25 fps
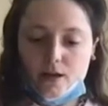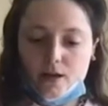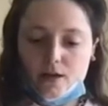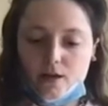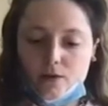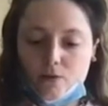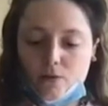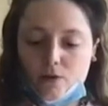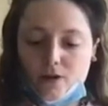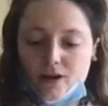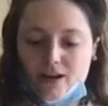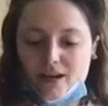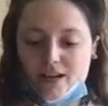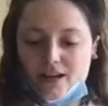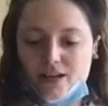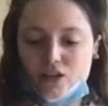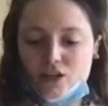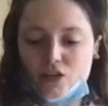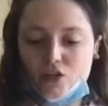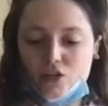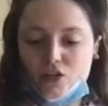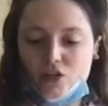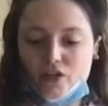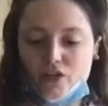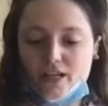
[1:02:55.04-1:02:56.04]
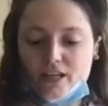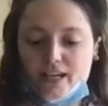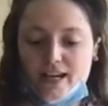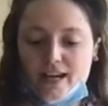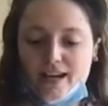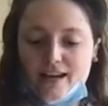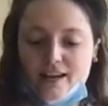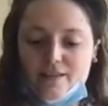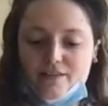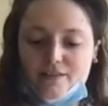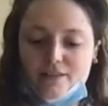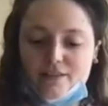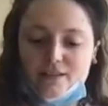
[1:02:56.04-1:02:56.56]
what I usually
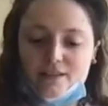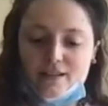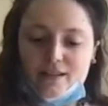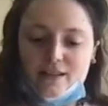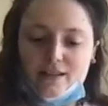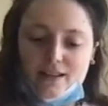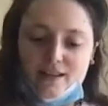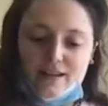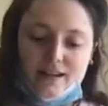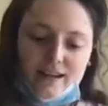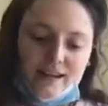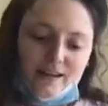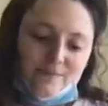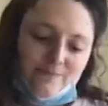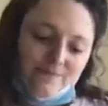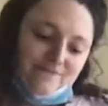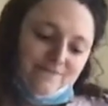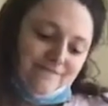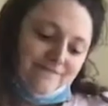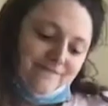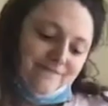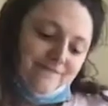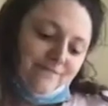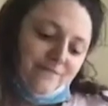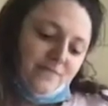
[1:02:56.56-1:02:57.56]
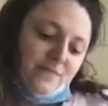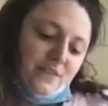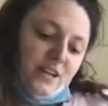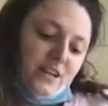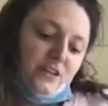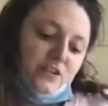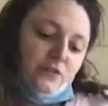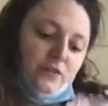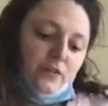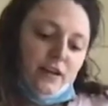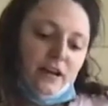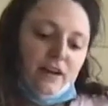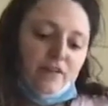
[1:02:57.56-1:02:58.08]
have is that I
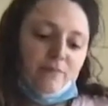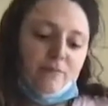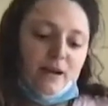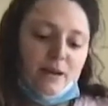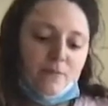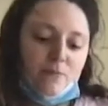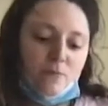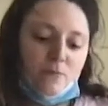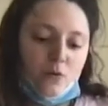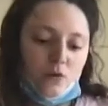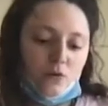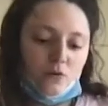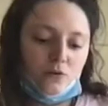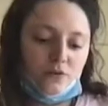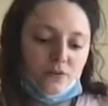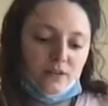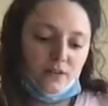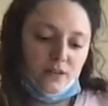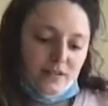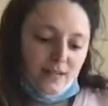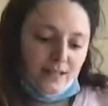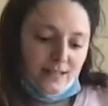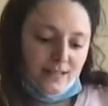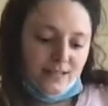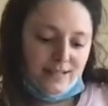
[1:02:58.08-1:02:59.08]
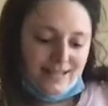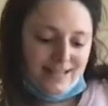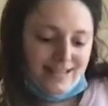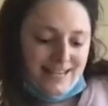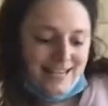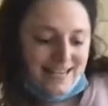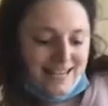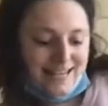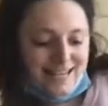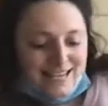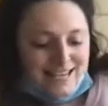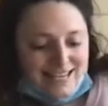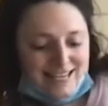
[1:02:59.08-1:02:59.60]
don't have my molds
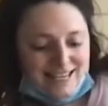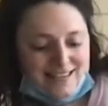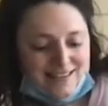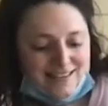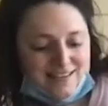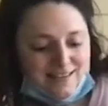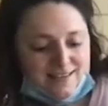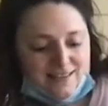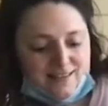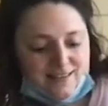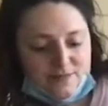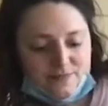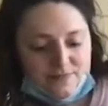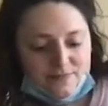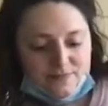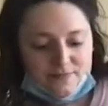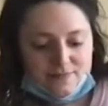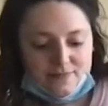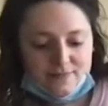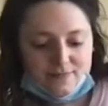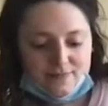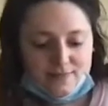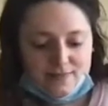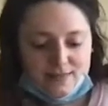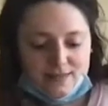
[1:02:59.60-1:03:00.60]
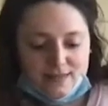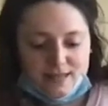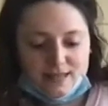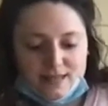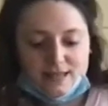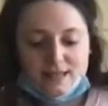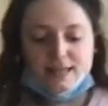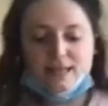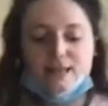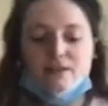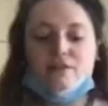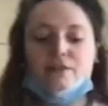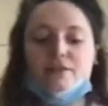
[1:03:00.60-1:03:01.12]
um,
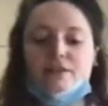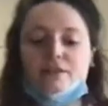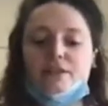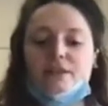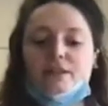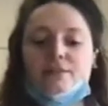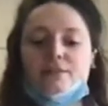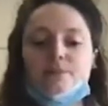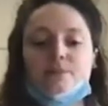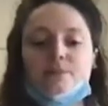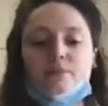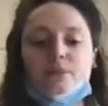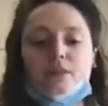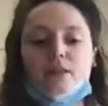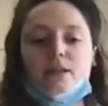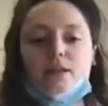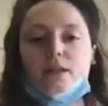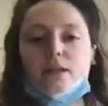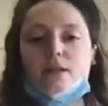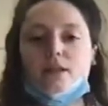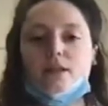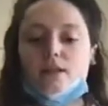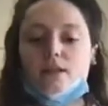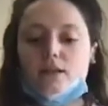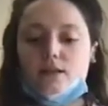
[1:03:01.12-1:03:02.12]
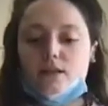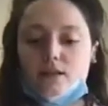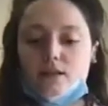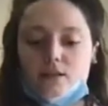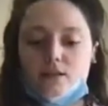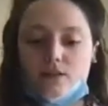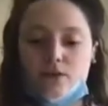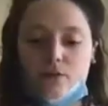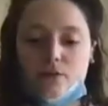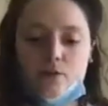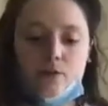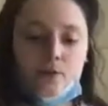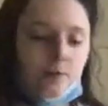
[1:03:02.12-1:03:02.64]
even.
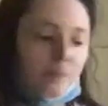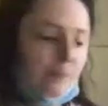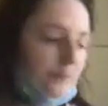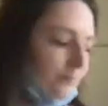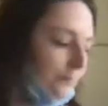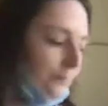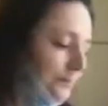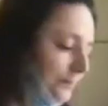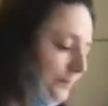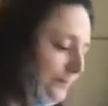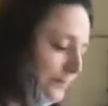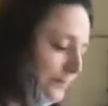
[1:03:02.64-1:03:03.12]
So, um,